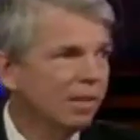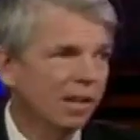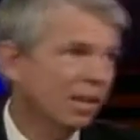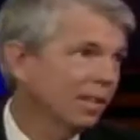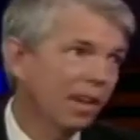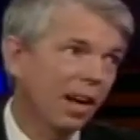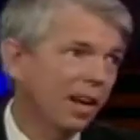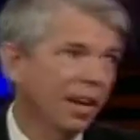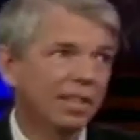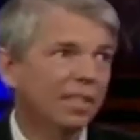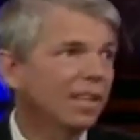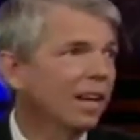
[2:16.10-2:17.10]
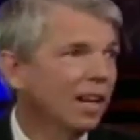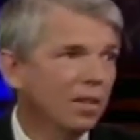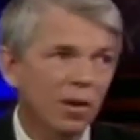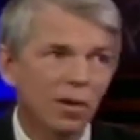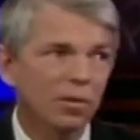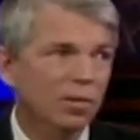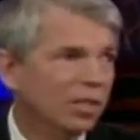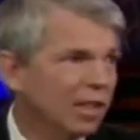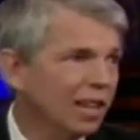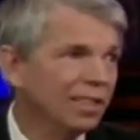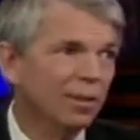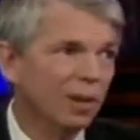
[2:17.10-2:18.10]
You're talking about him
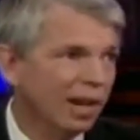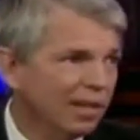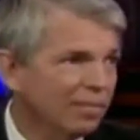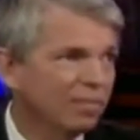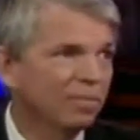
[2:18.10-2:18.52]
visiting Israel.